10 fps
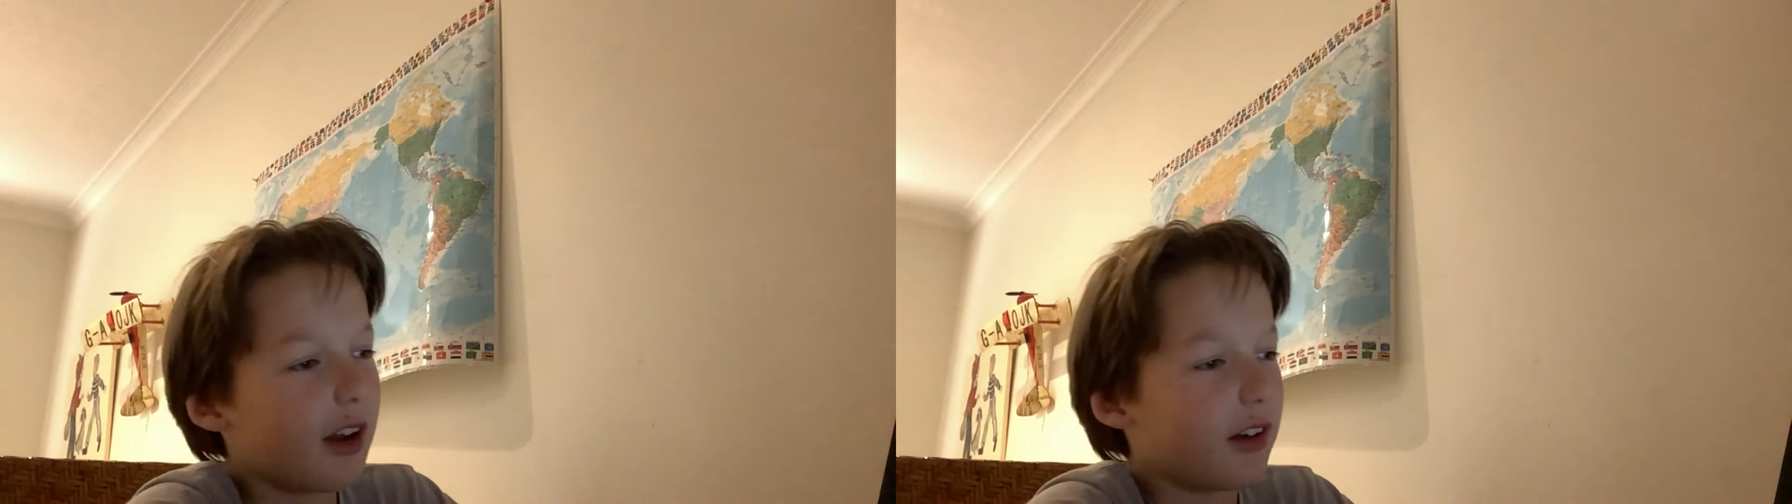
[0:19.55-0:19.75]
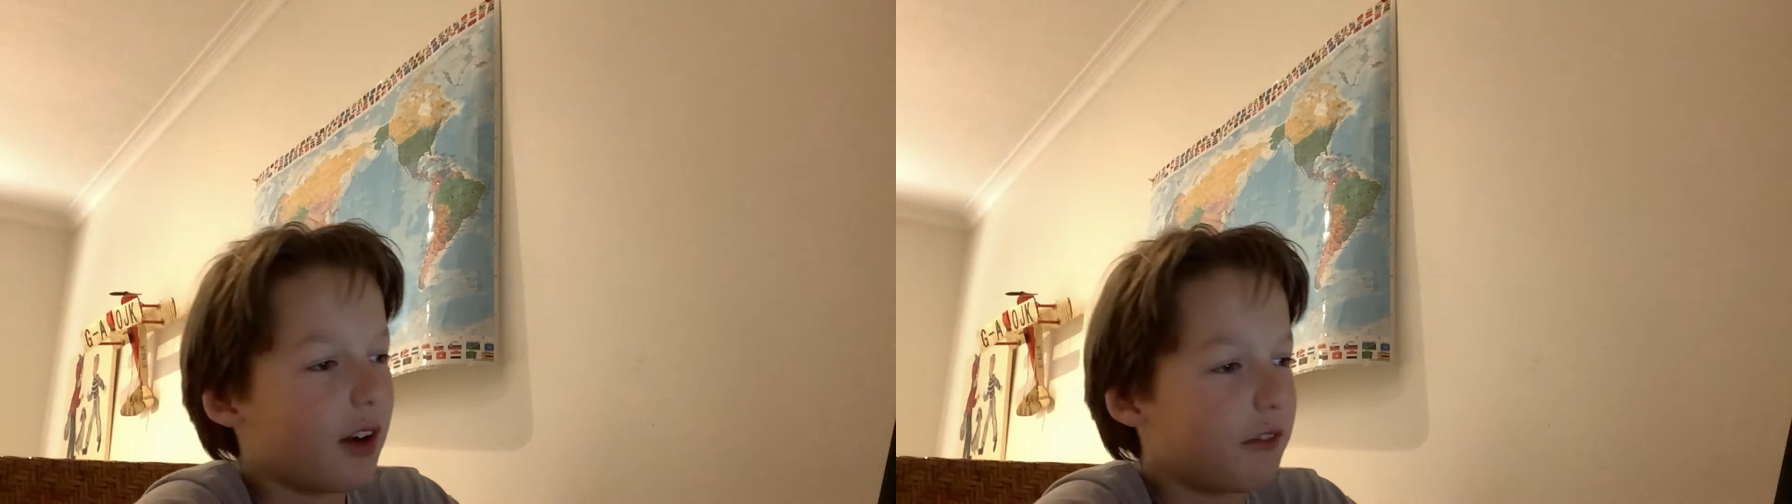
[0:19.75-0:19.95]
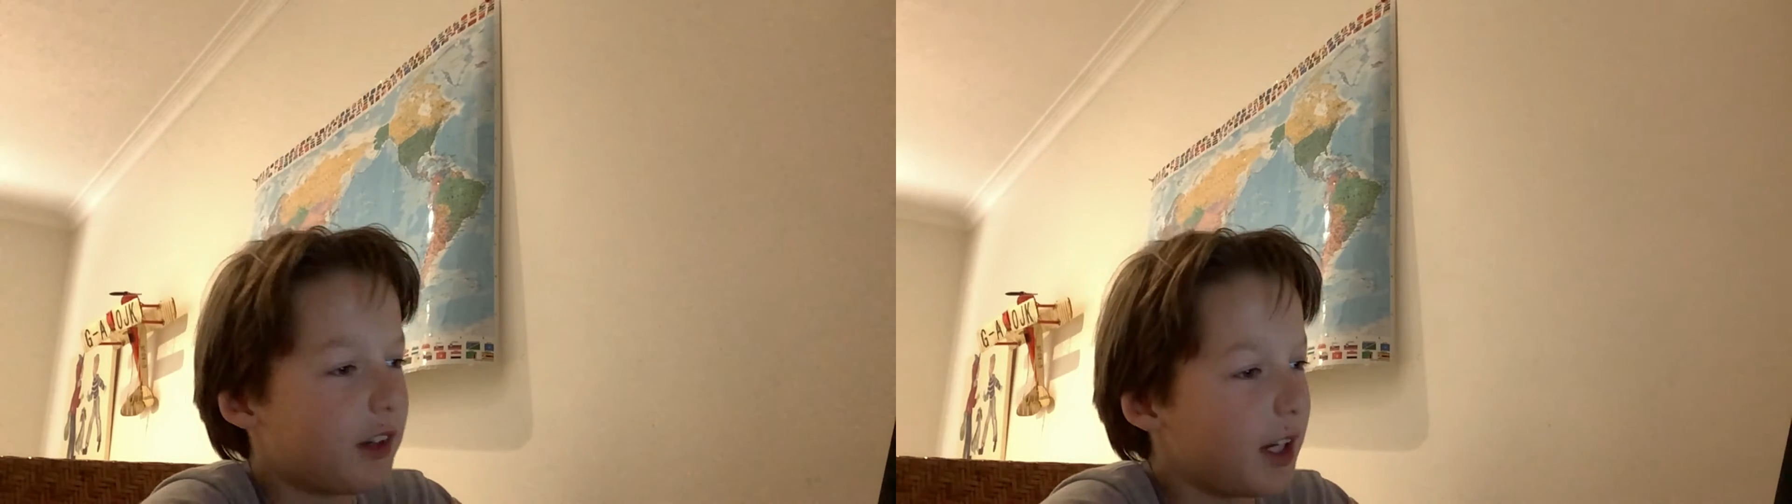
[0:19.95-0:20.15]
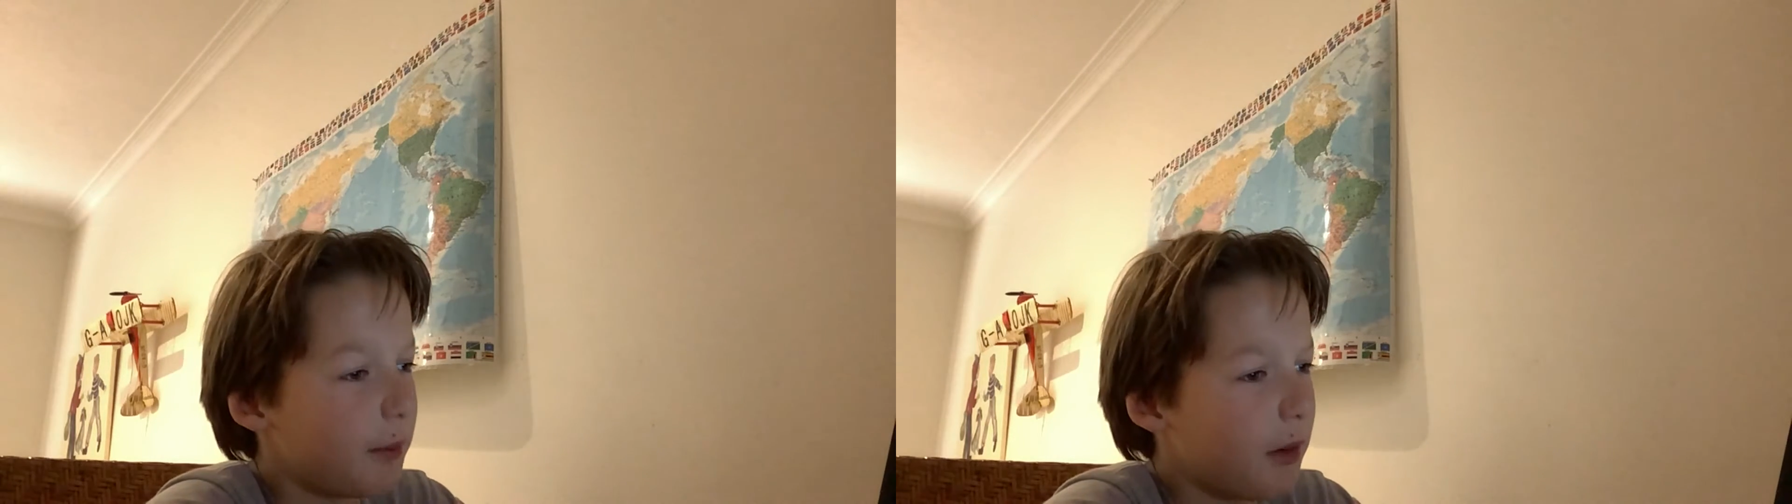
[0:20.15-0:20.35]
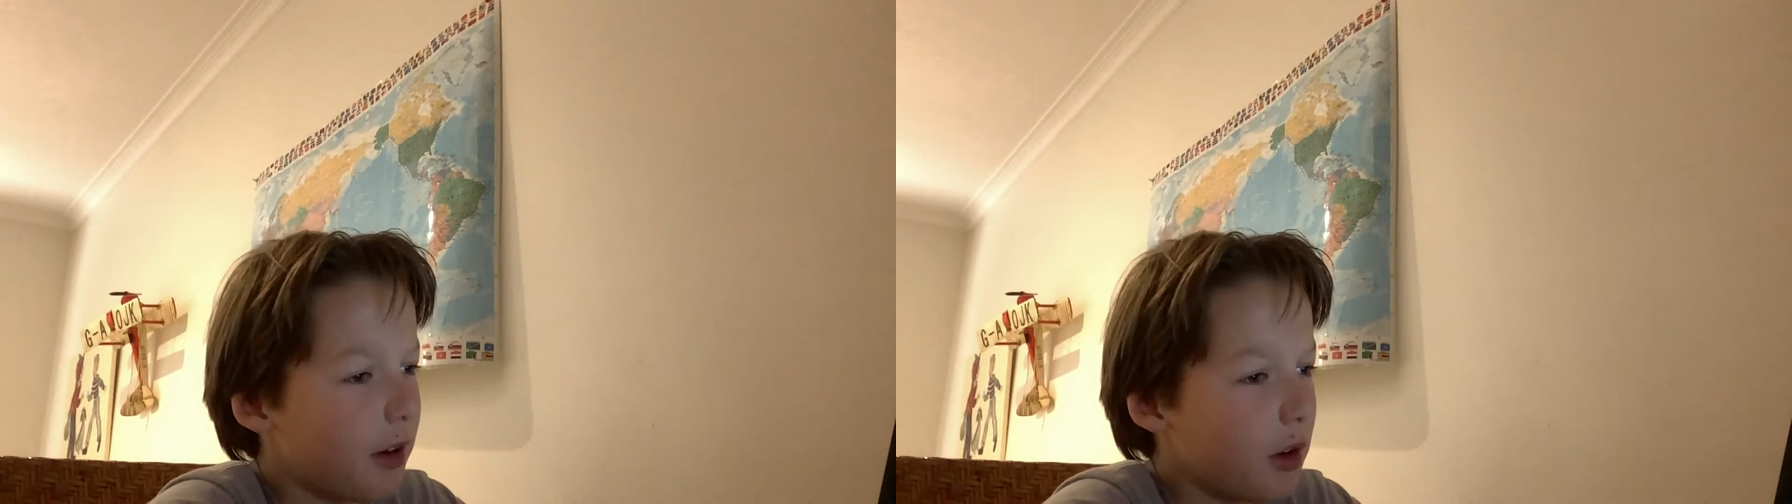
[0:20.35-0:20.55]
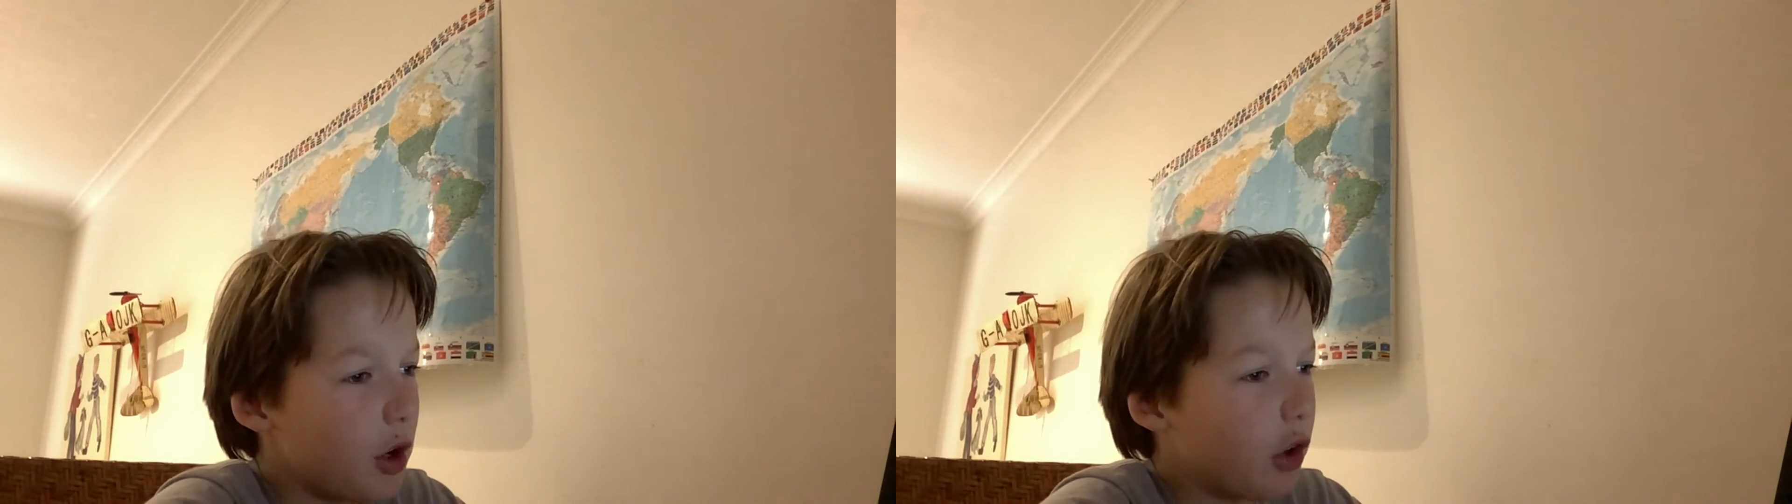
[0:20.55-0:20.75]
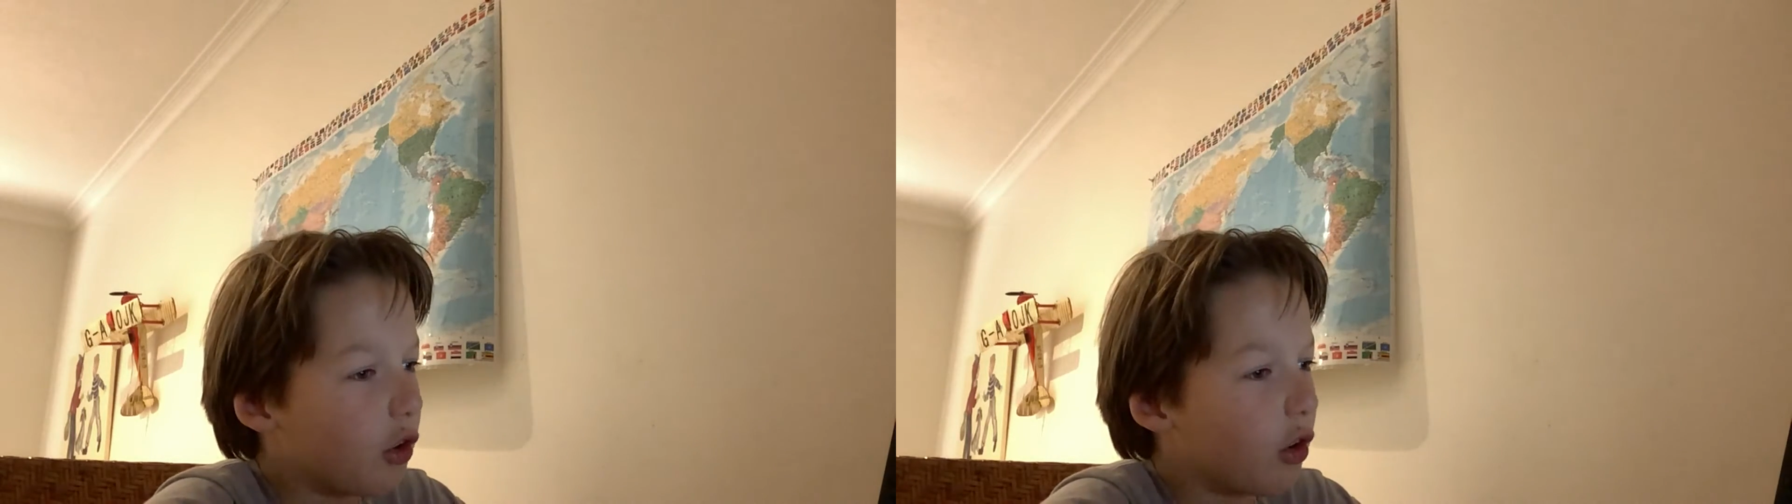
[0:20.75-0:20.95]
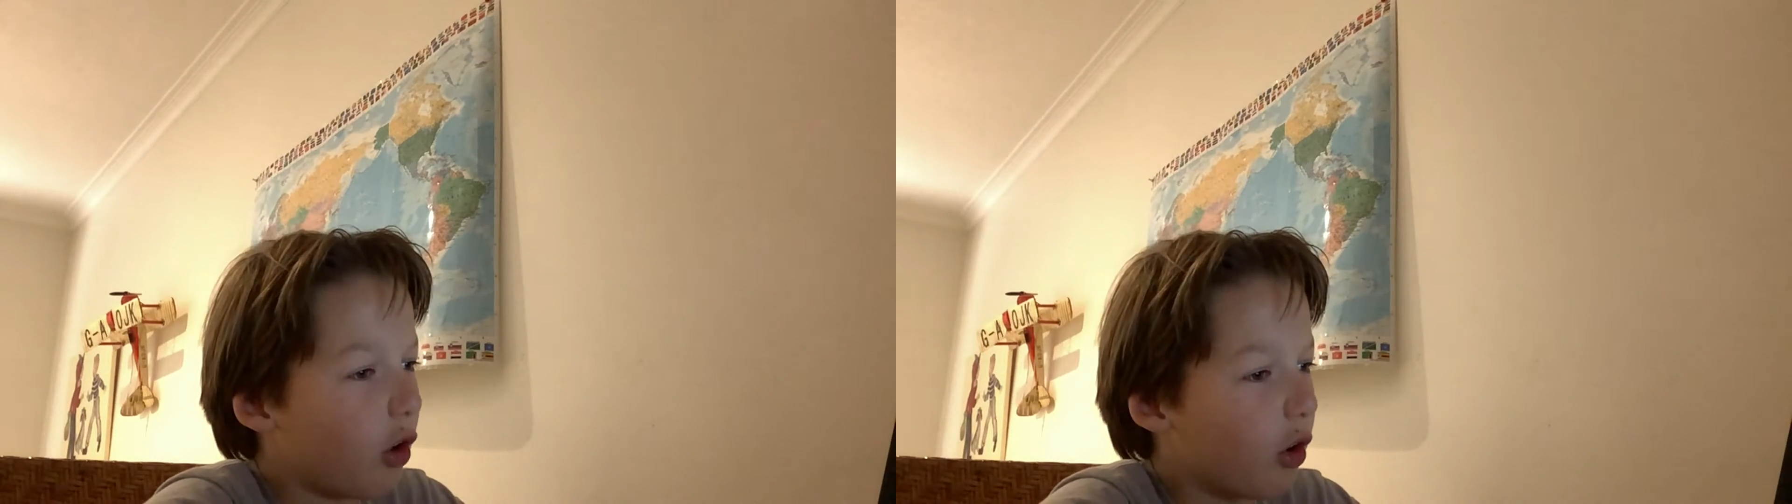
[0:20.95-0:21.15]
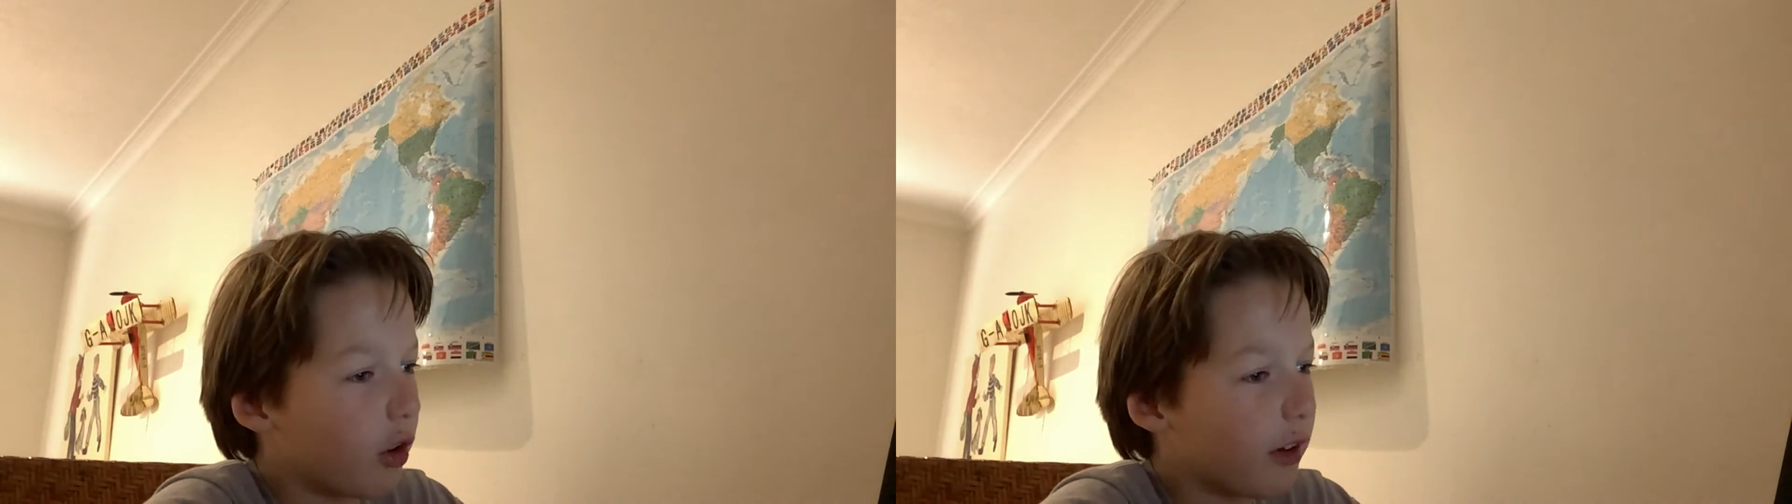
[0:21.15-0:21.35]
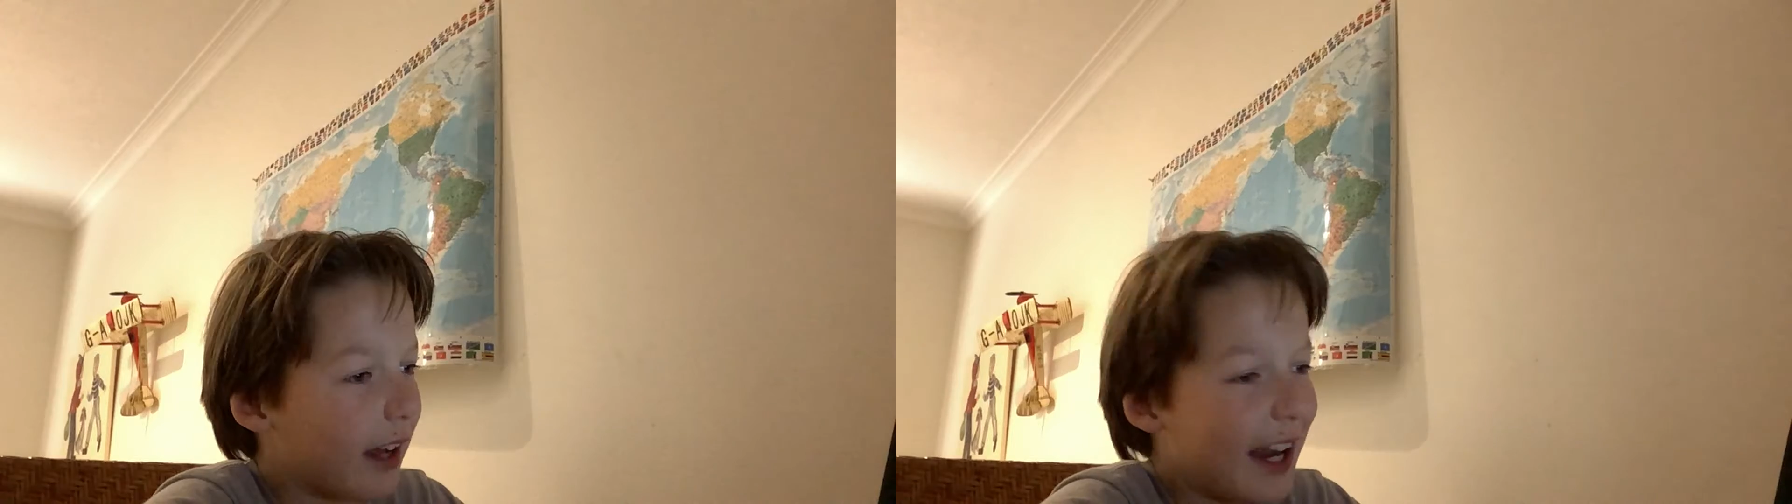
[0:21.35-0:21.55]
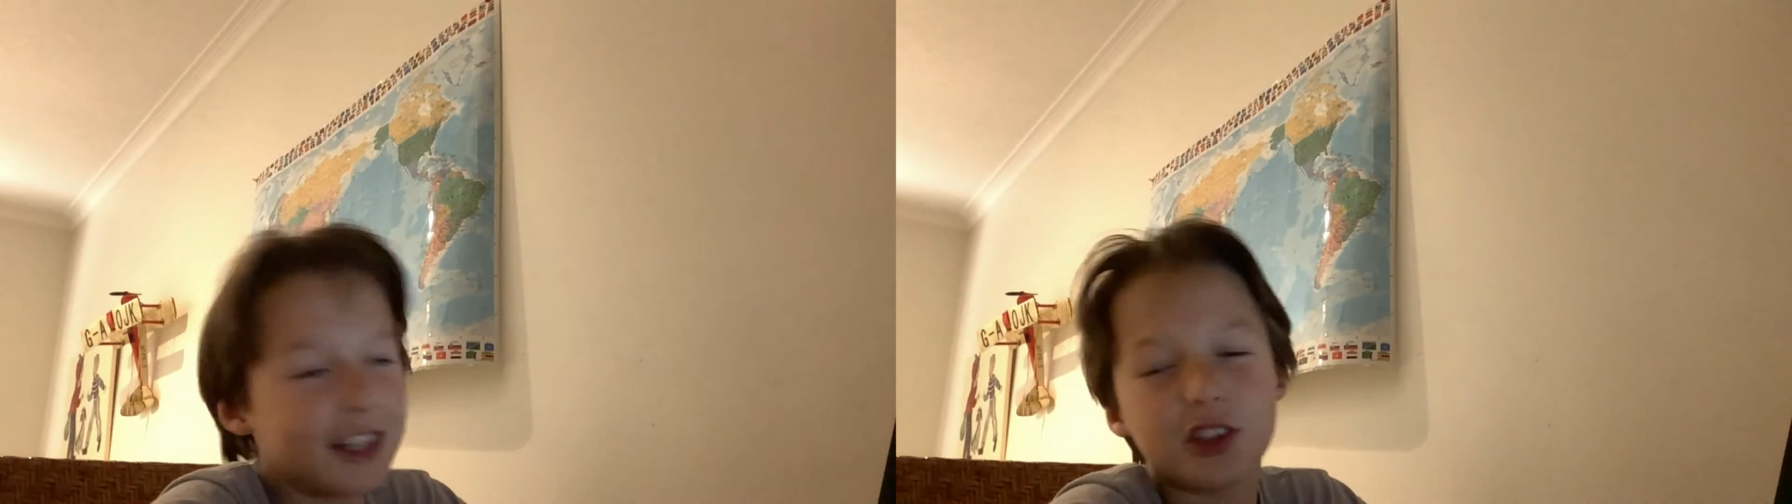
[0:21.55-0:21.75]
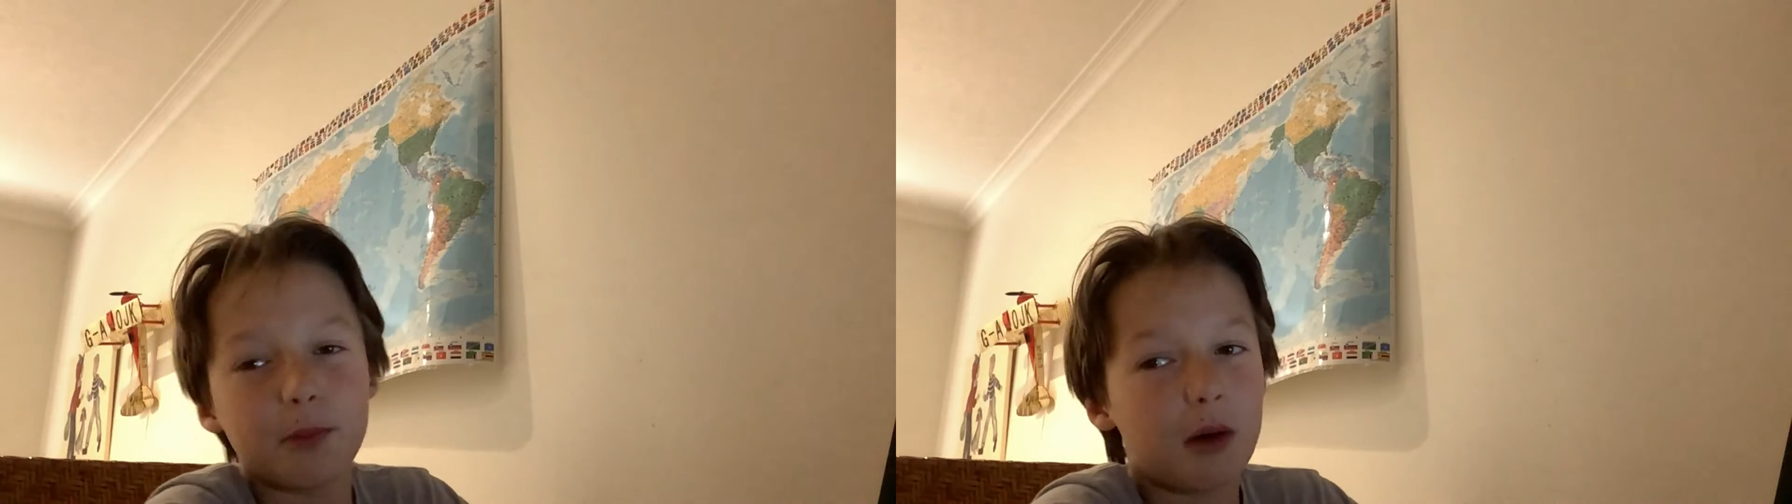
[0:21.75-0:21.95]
and I've tipped Geelong Cats